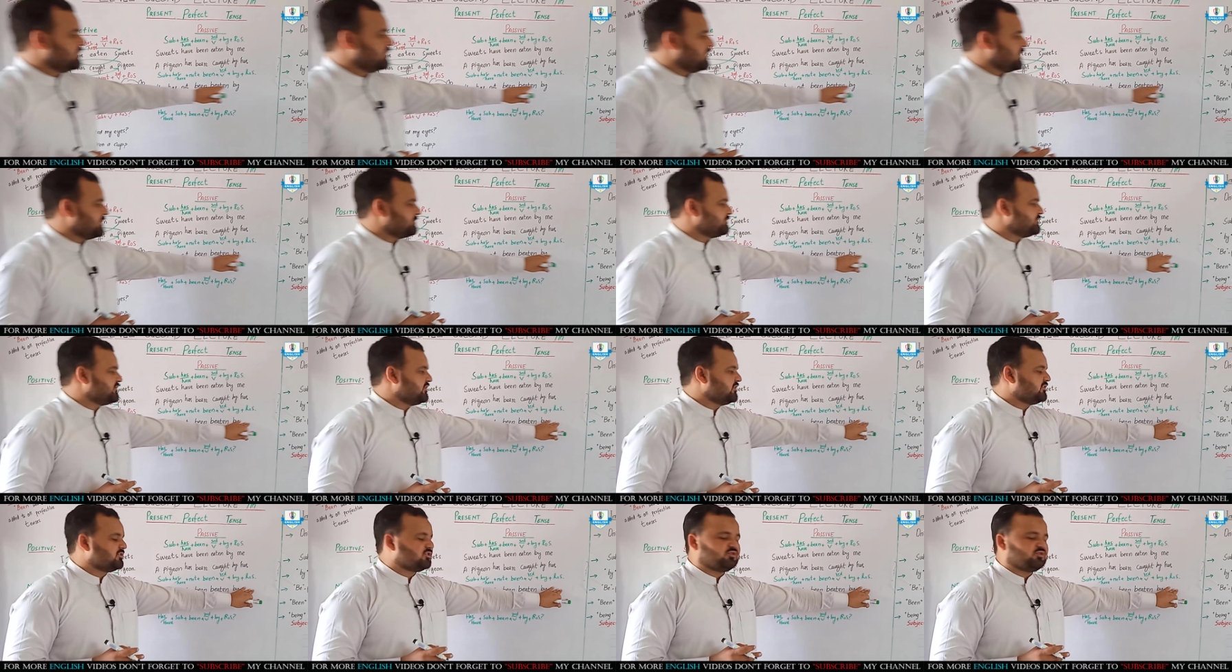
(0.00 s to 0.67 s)

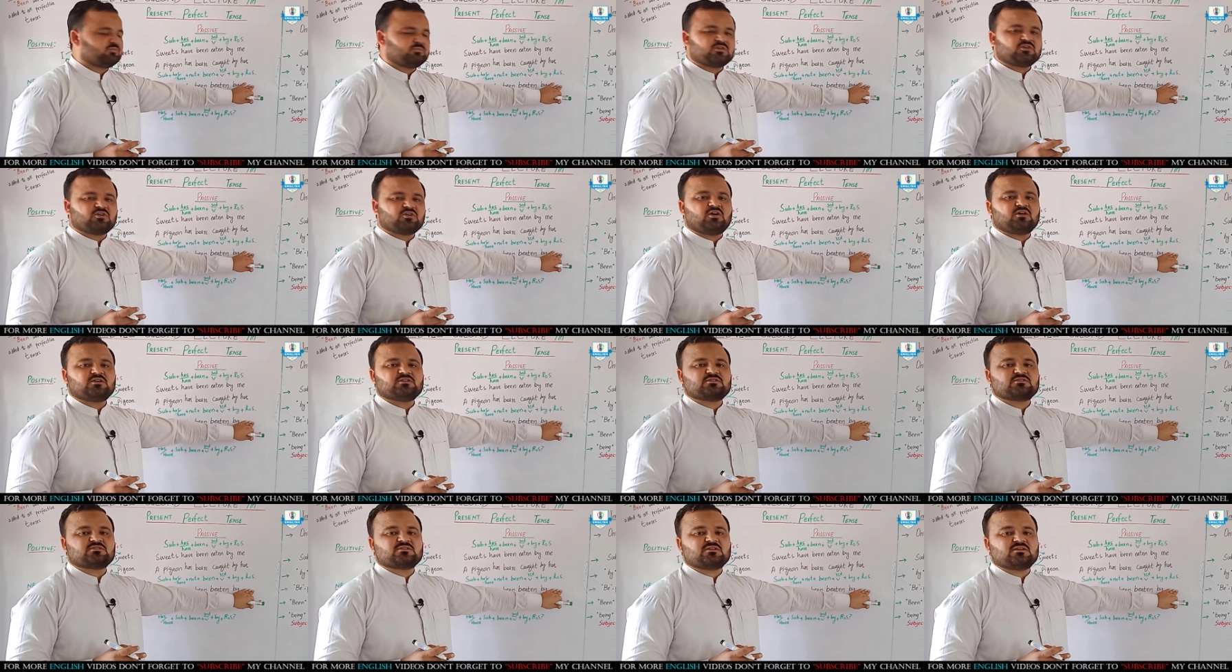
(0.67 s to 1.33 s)
objective
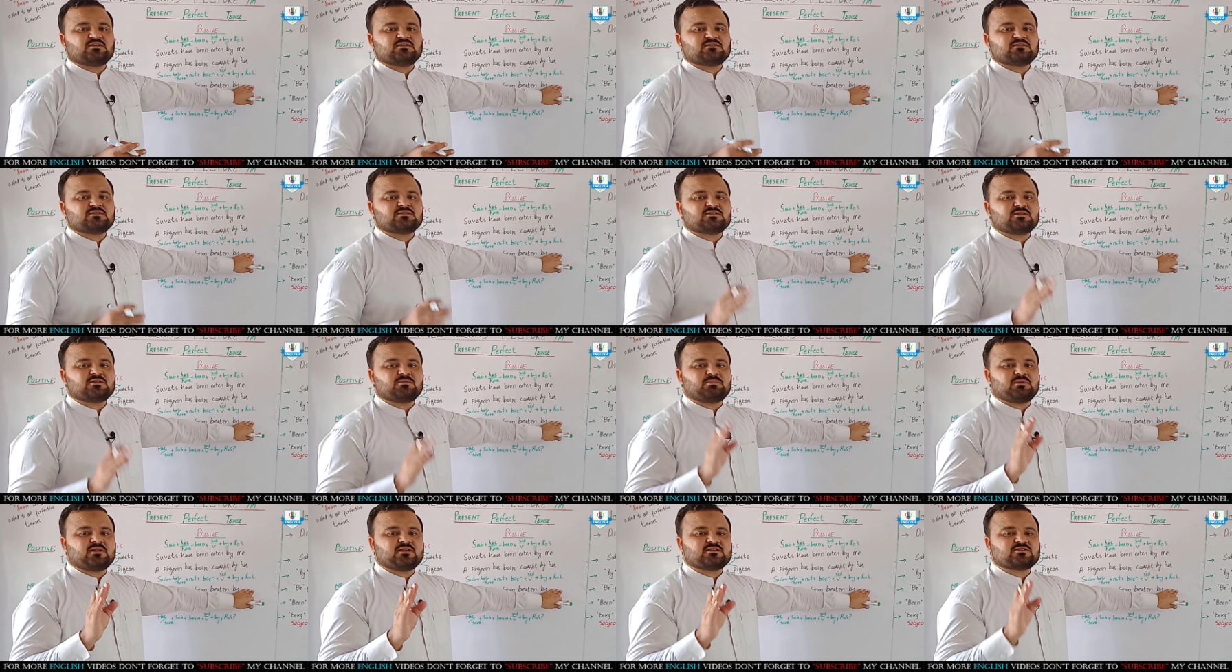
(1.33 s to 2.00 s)
because this is the
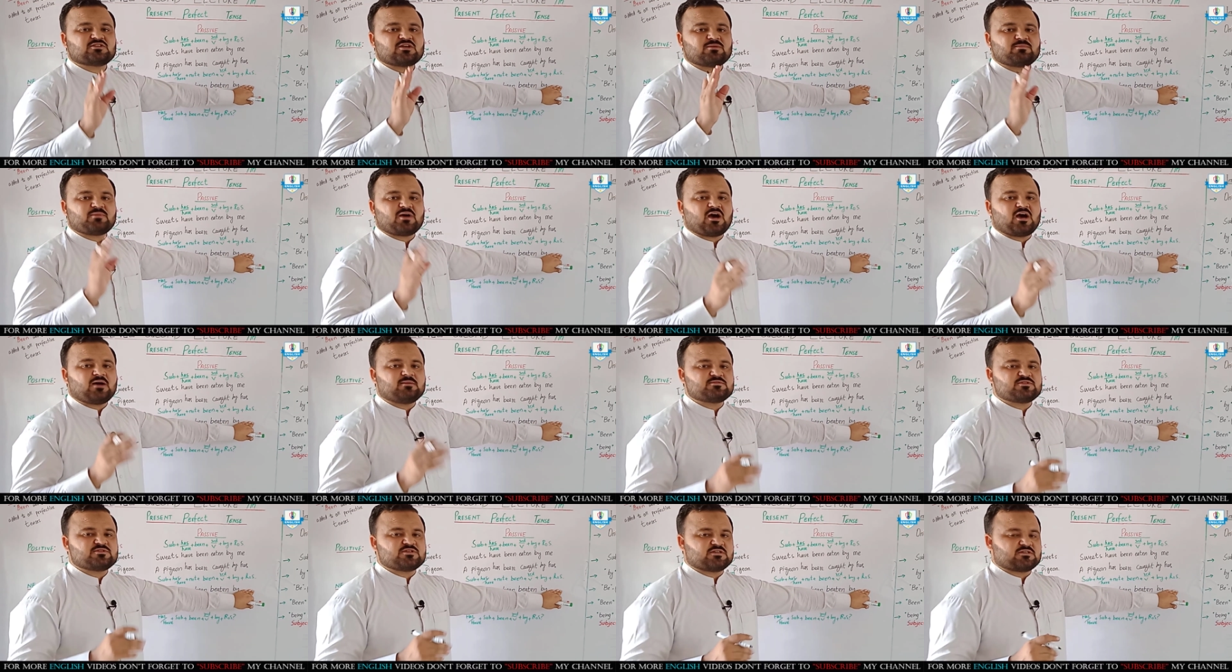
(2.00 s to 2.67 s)
place of
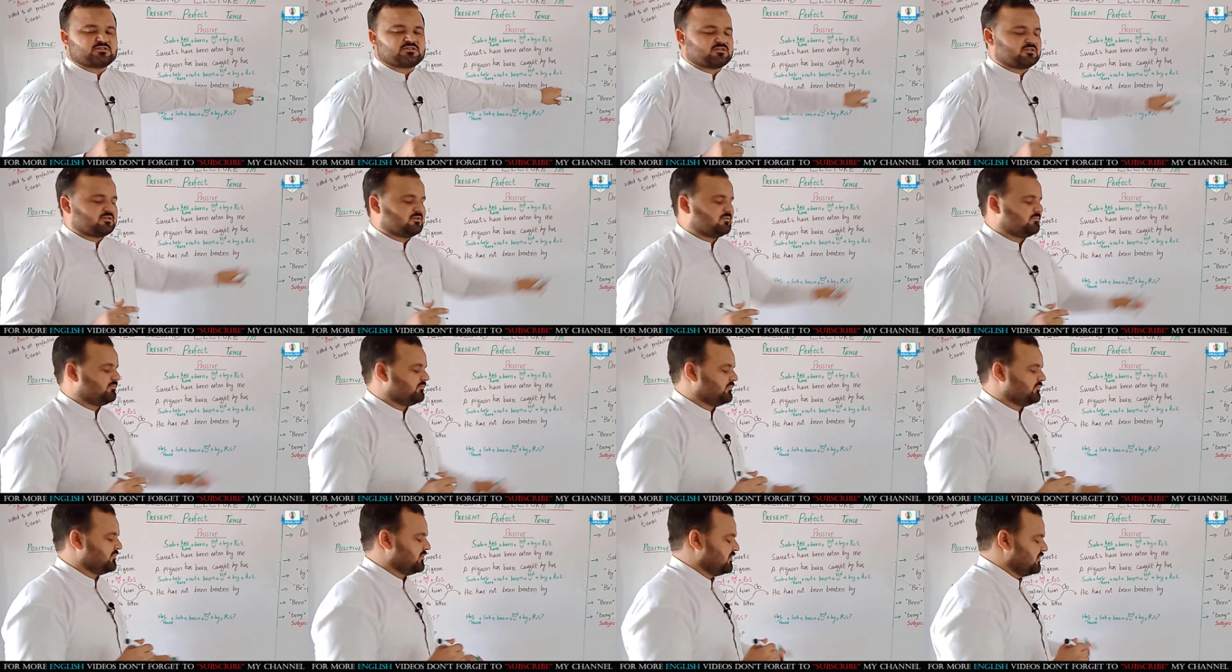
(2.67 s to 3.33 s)
object.
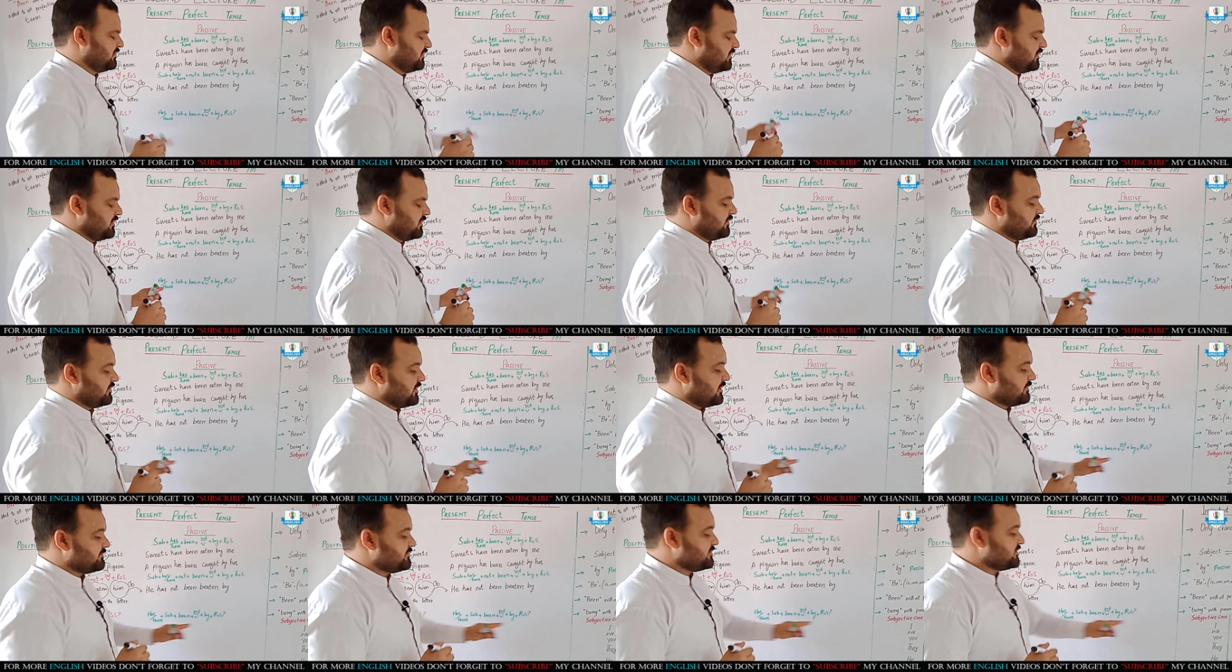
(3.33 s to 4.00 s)

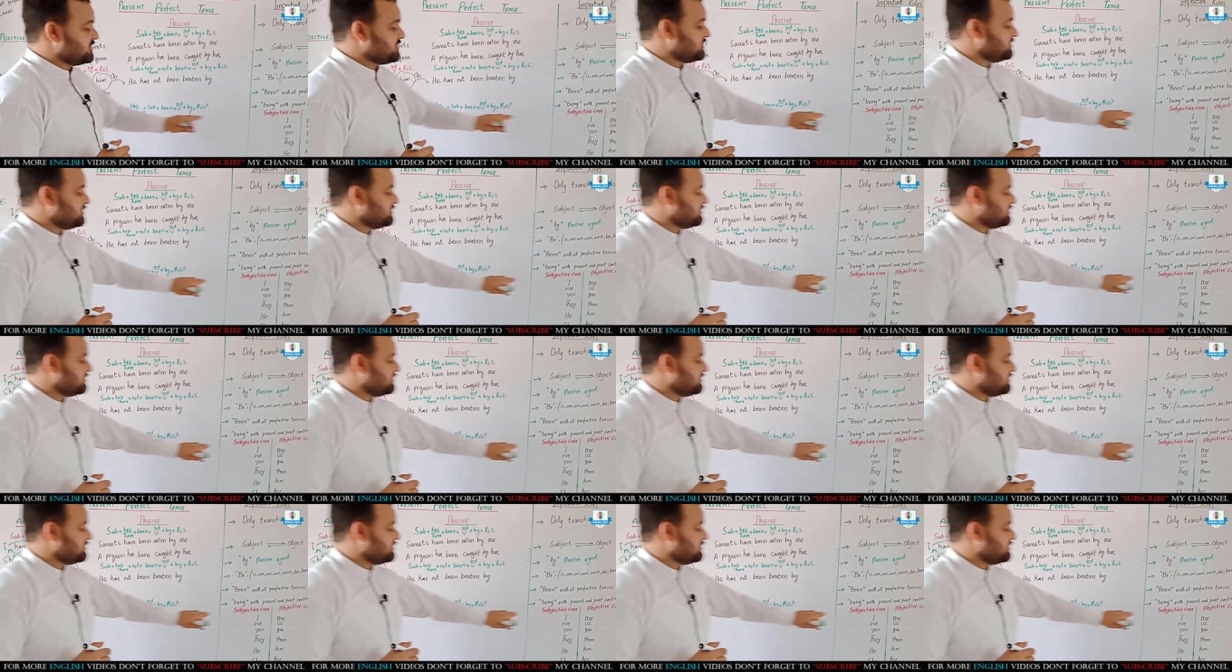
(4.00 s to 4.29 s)
The objective